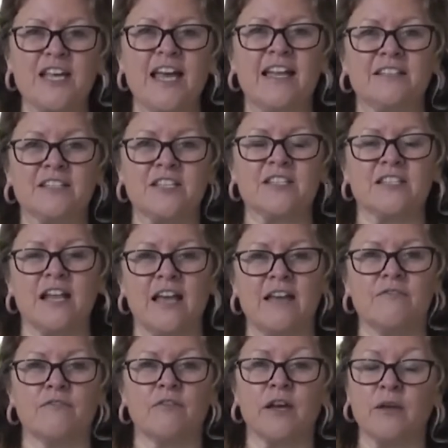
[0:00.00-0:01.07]
into
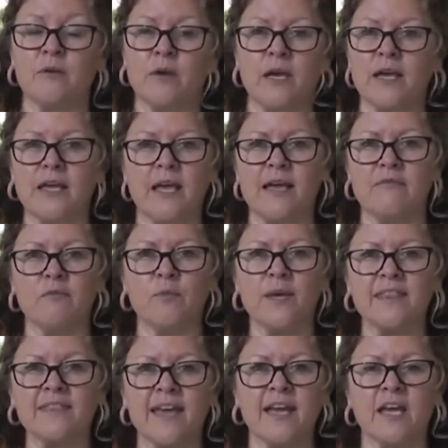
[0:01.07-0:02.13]
slavery. If
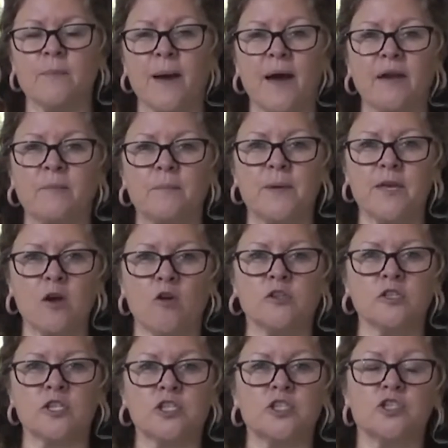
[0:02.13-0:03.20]
we think about it
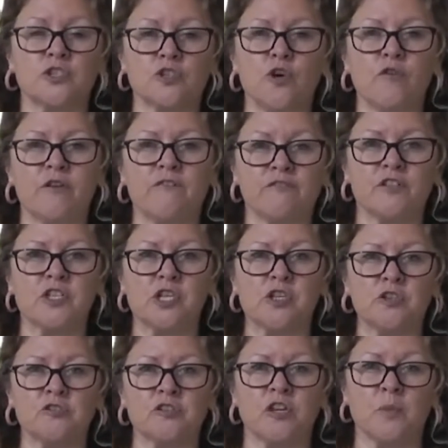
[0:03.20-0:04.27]
beyond a story for
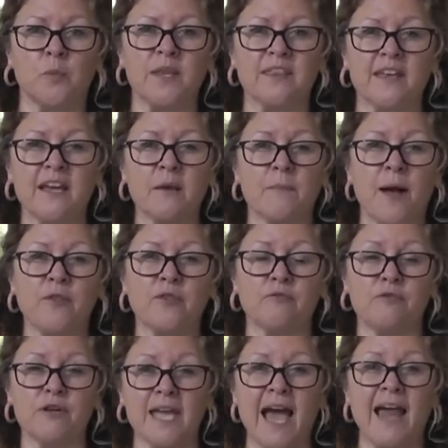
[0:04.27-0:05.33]
children and we think about the
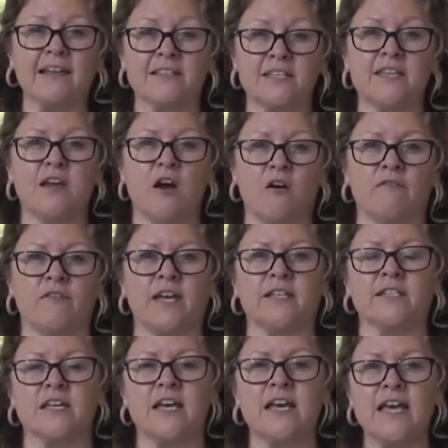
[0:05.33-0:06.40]
reality of
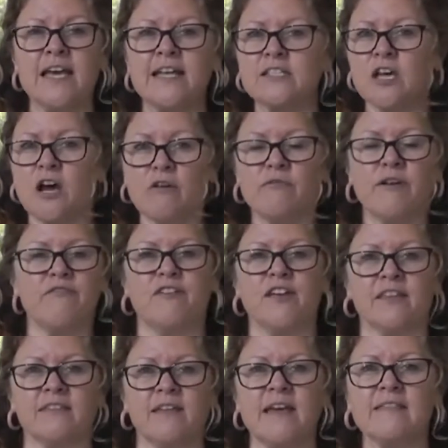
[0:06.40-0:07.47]
it, it's a
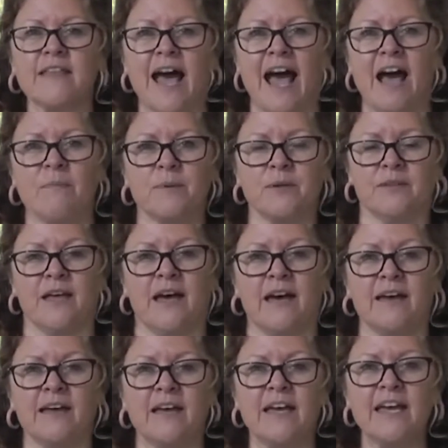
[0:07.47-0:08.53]
horrific thing that happened
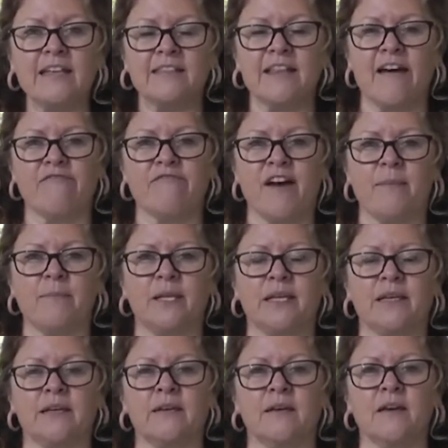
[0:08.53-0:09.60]
there in that
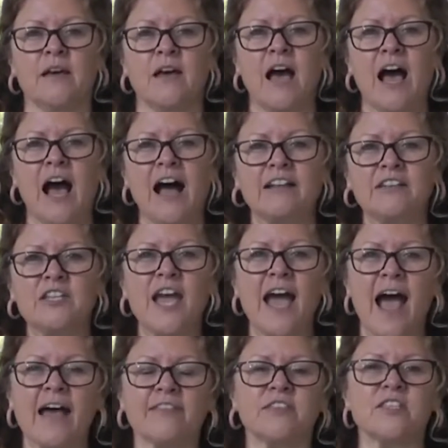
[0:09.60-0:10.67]
family. And
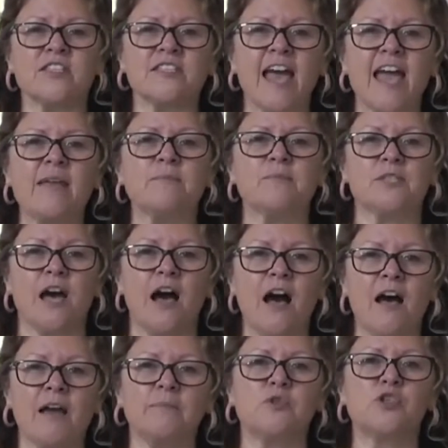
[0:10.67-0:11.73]
yet at the same
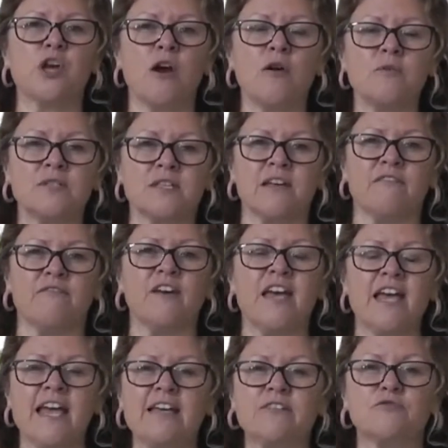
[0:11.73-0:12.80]
time, Joseph
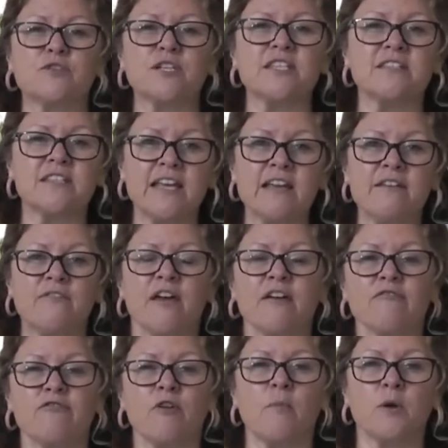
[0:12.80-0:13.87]
is
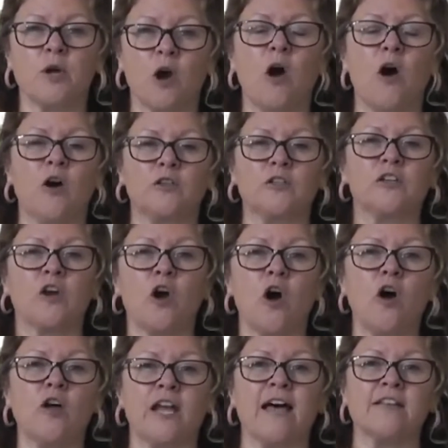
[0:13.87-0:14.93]
receiving from God.
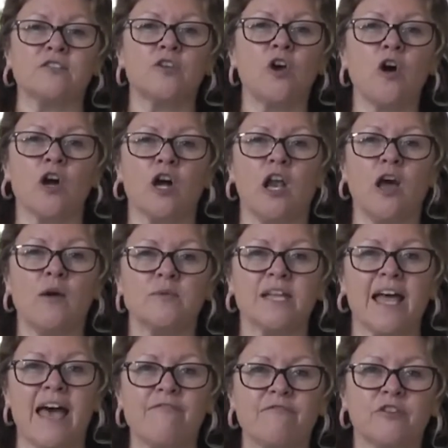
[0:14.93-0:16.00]
God has not closed
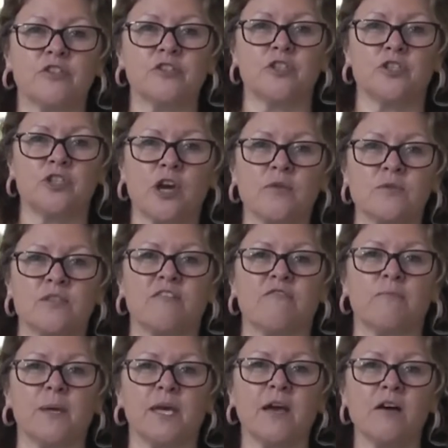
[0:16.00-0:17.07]
heaven to
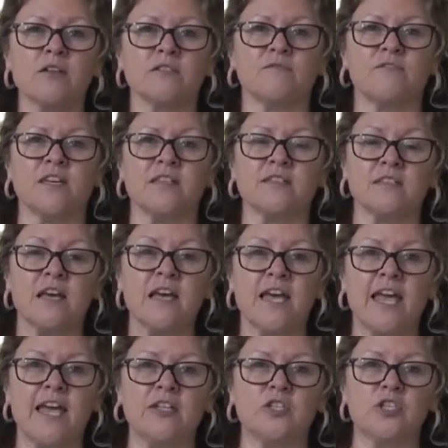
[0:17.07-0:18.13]
Joseph because of this
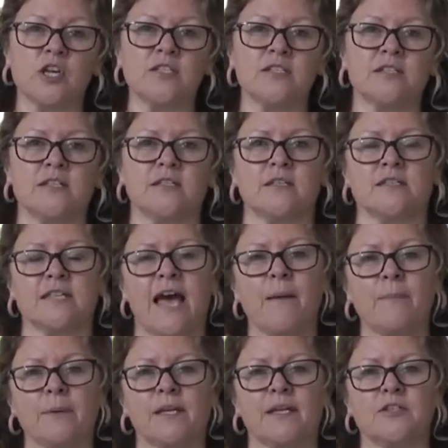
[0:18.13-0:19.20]
injustice that's
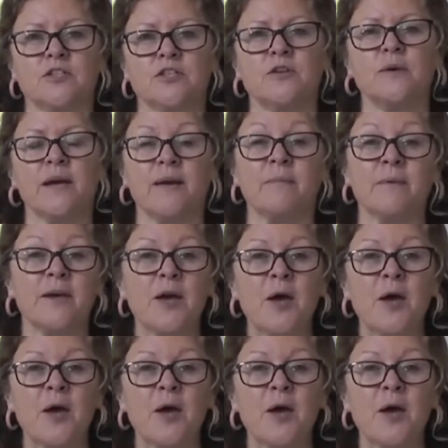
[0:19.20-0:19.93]
happening to him.